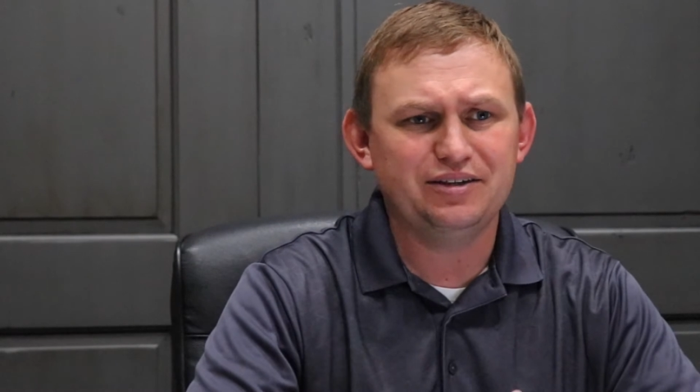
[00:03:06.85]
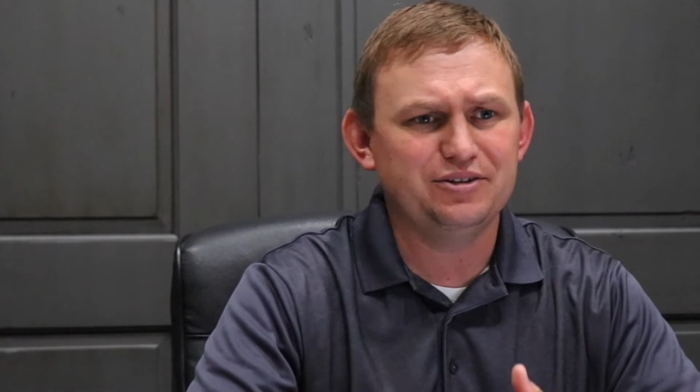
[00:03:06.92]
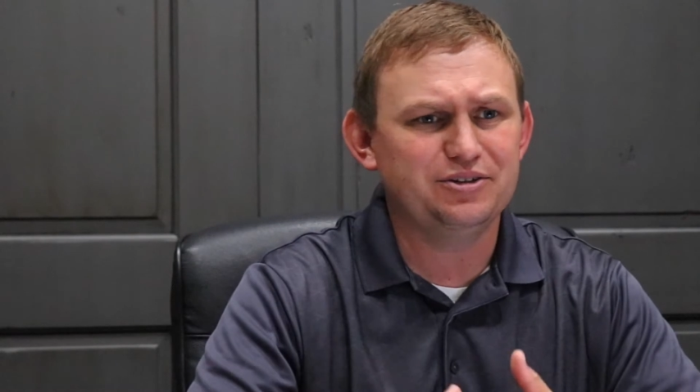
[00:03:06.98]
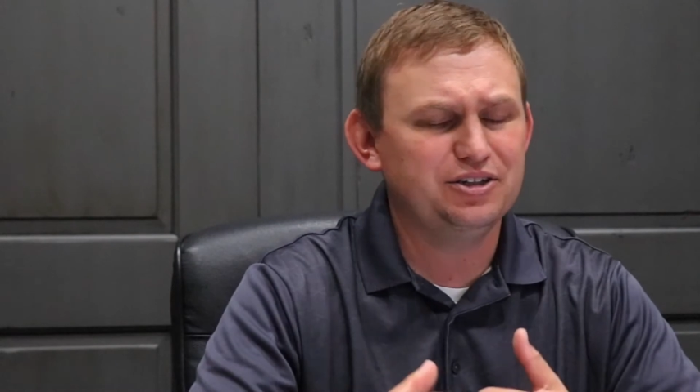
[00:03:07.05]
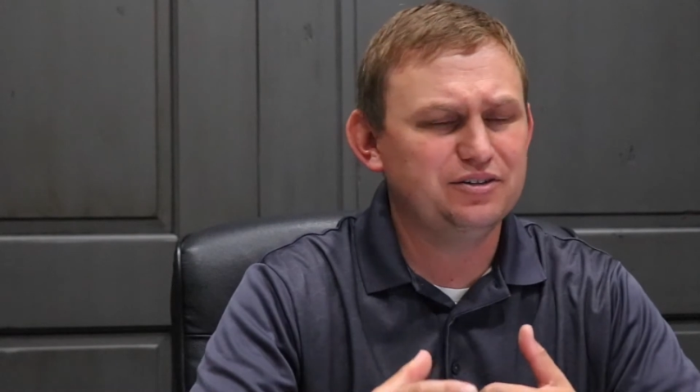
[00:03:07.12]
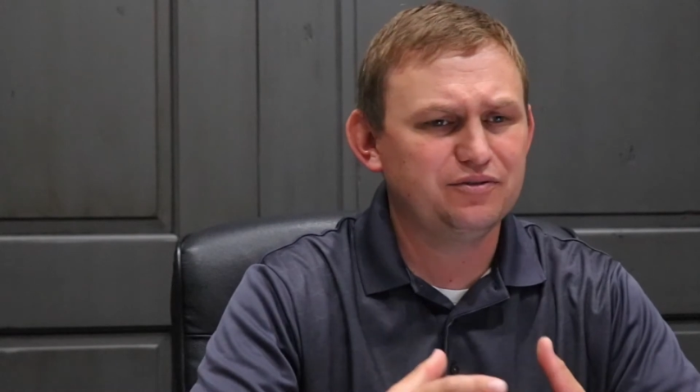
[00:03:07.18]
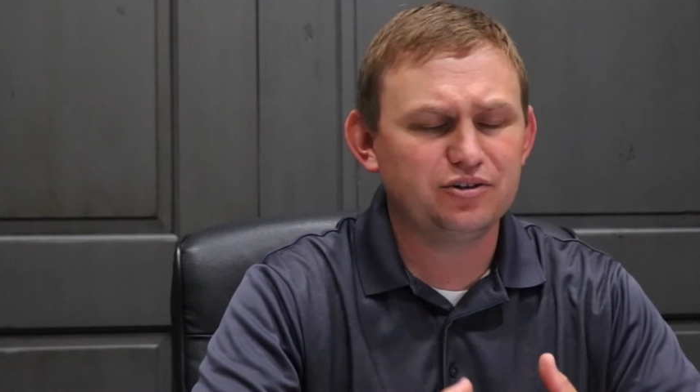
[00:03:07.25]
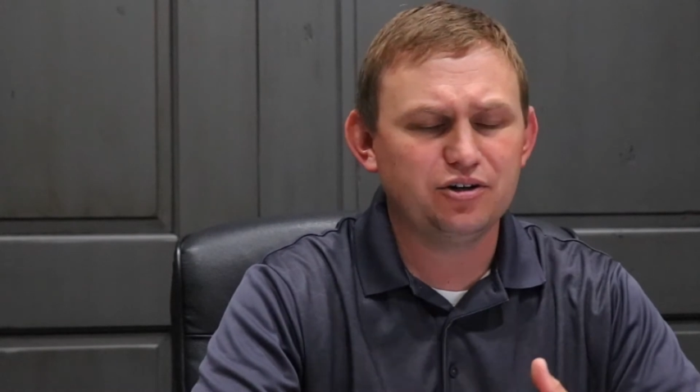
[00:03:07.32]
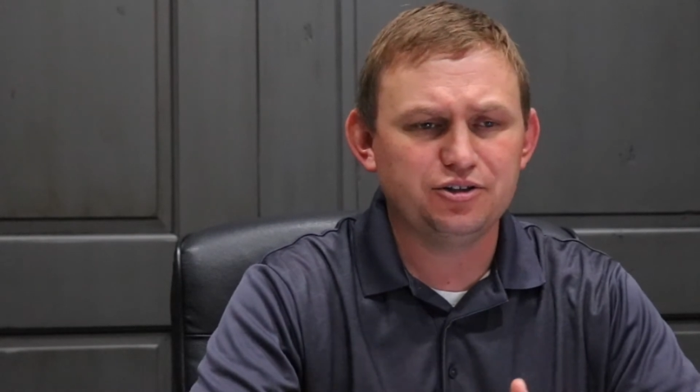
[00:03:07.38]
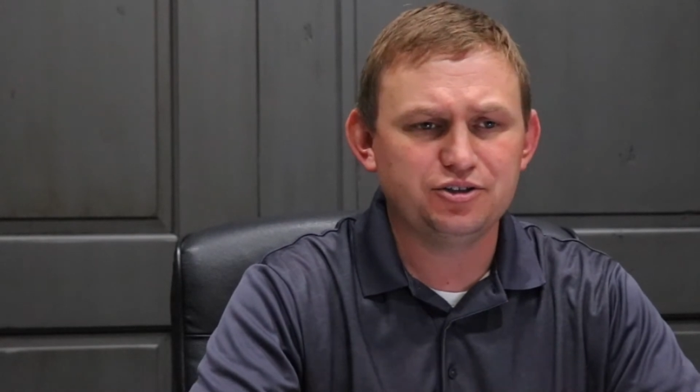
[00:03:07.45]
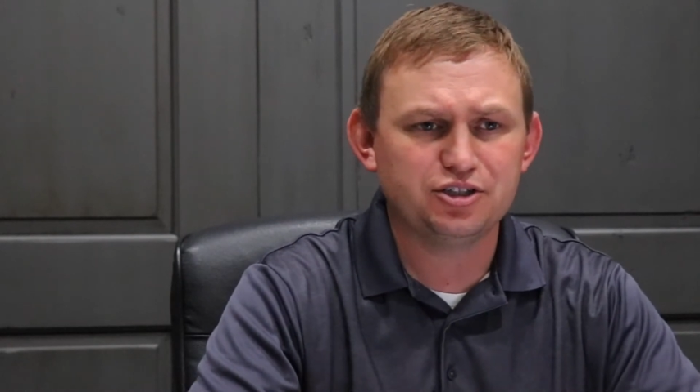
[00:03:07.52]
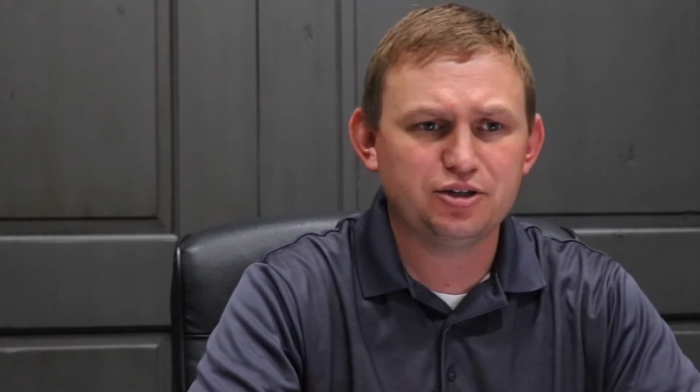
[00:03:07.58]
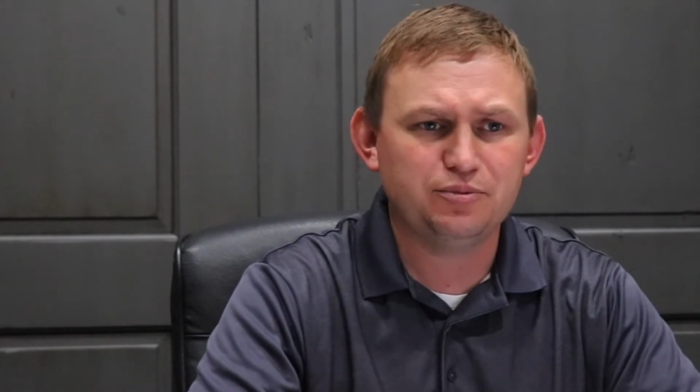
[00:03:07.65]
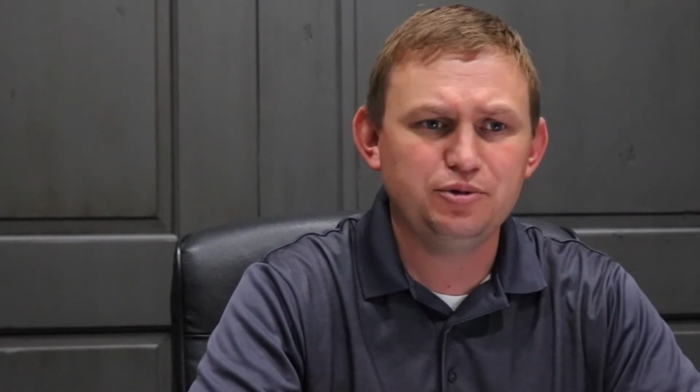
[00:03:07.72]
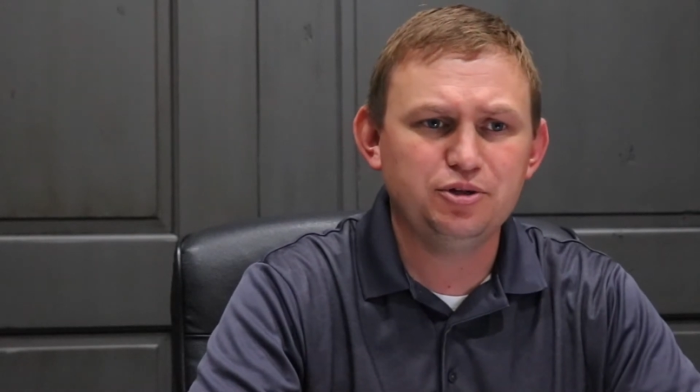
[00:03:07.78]
they're
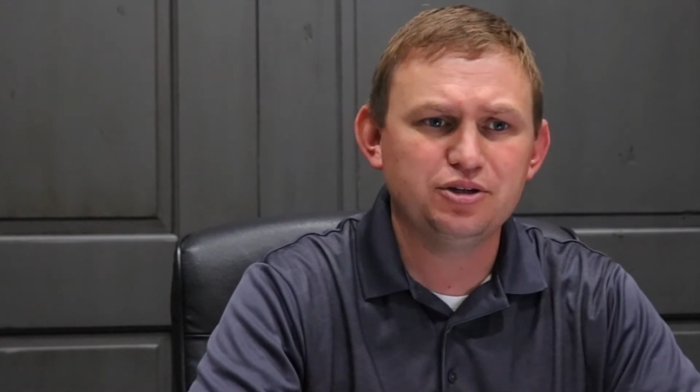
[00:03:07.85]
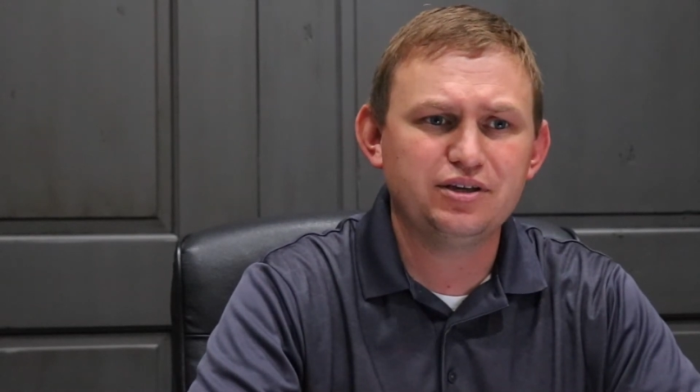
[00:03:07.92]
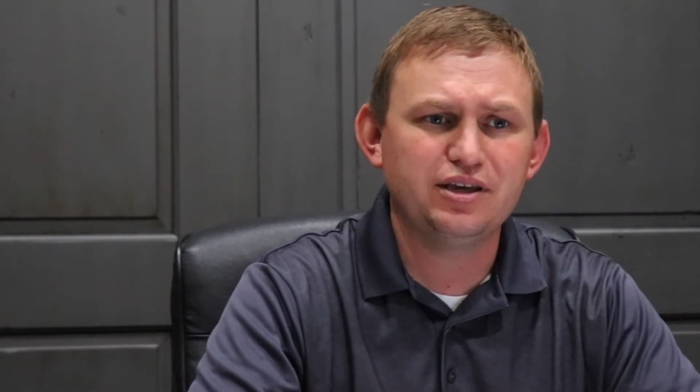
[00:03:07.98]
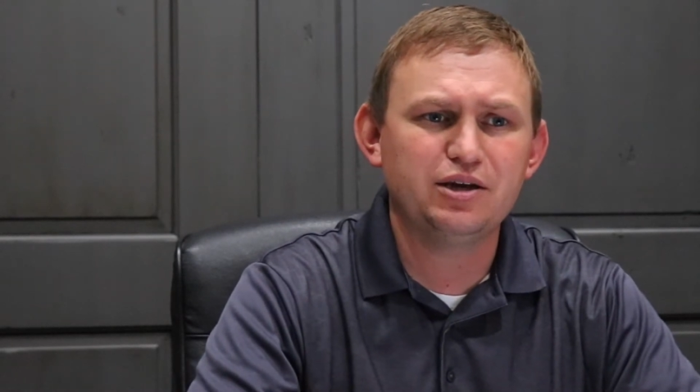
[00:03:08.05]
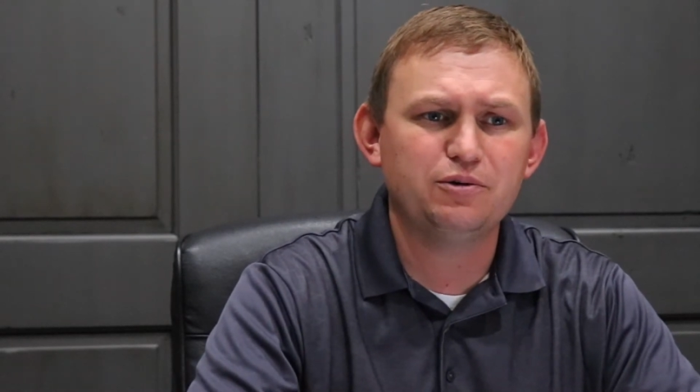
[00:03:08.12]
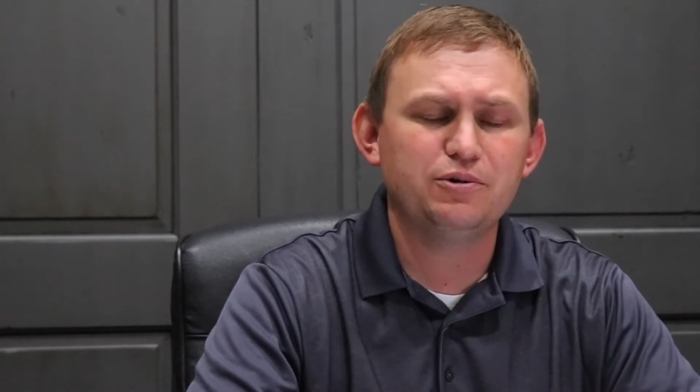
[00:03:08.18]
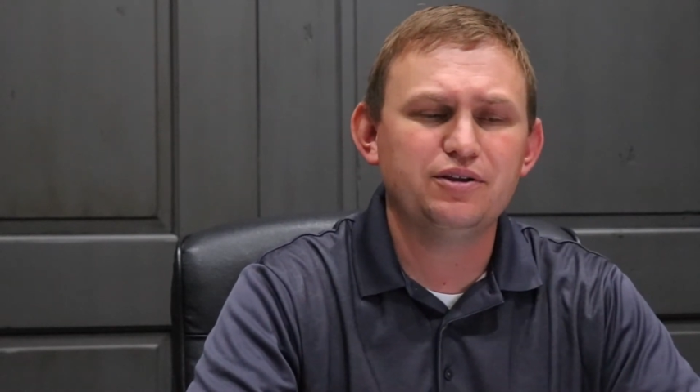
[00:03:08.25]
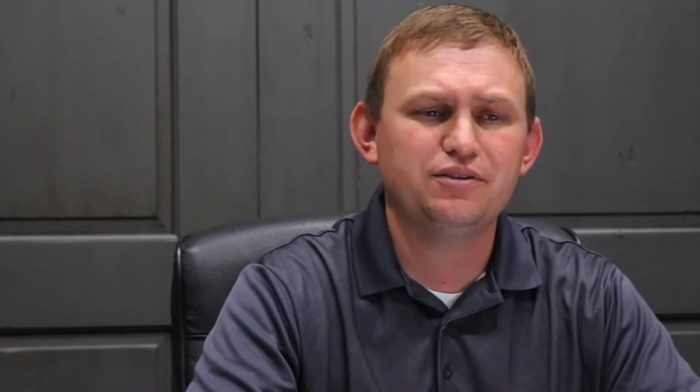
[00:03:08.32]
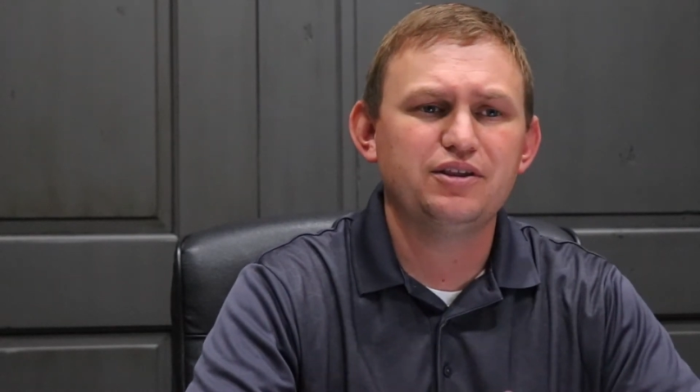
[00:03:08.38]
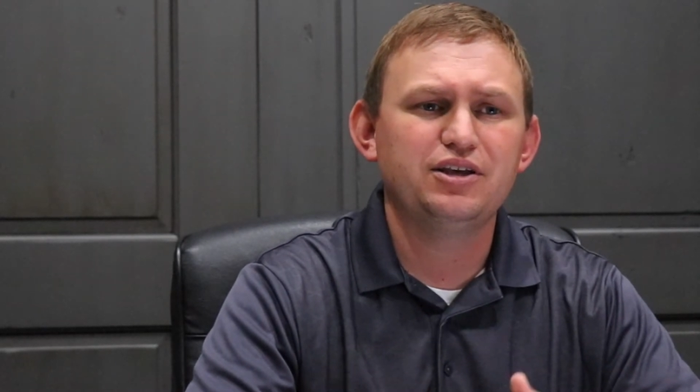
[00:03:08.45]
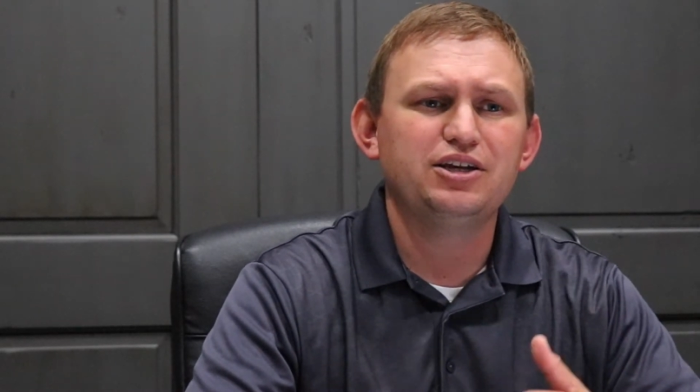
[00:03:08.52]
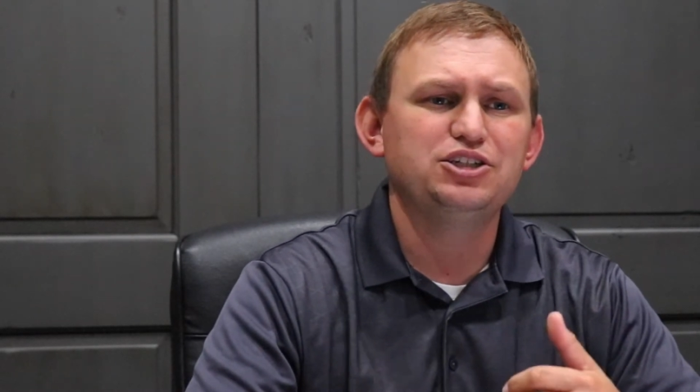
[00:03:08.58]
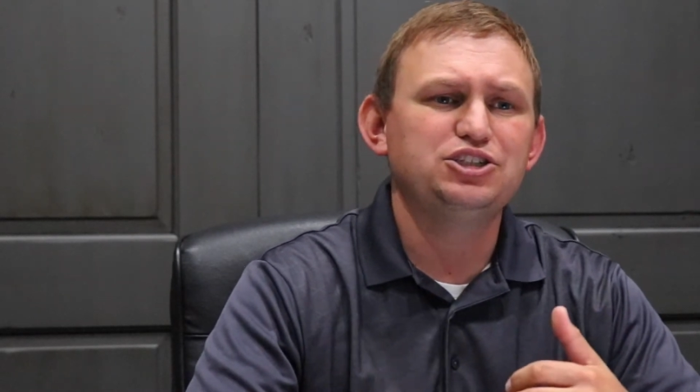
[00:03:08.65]
difficult to communicate with.